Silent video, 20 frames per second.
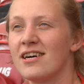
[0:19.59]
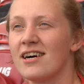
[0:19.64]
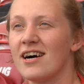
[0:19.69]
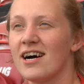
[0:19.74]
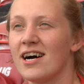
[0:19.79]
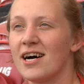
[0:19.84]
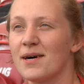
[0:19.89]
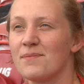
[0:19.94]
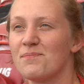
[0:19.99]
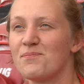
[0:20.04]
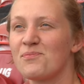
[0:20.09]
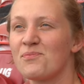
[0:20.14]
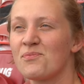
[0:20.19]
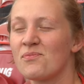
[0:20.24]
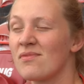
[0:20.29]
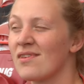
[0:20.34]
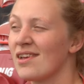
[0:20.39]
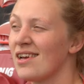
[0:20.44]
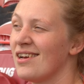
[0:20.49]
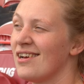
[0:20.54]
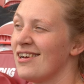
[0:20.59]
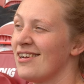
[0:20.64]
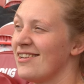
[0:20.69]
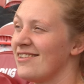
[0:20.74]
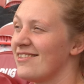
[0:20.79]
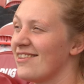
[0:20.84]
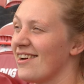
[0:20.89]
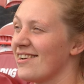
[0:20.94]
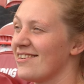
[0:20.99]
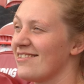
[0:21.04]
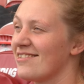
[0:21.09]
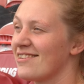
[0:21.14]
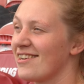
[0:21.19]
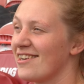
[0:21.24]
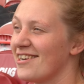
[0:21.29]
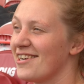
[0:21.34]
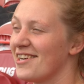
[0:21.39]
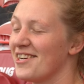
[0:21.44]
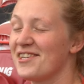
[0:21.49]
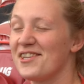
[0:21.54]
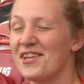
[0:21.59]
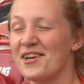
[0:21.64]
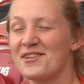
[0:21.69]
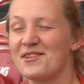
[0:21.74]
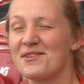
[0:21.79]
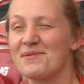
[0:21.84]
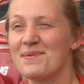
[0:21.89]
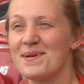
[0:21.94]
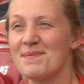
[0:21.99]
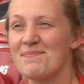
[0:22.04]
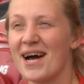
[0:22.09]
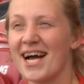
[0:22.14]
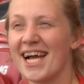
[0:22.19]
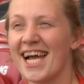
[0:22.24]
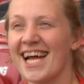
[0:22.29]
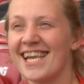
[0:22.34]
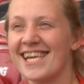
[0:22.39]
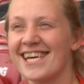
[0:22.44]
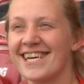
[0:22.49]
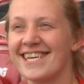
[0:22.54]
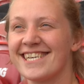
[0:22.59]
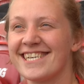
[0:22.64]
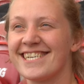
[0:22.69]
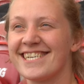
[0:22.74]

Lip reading: Nice to be back at it.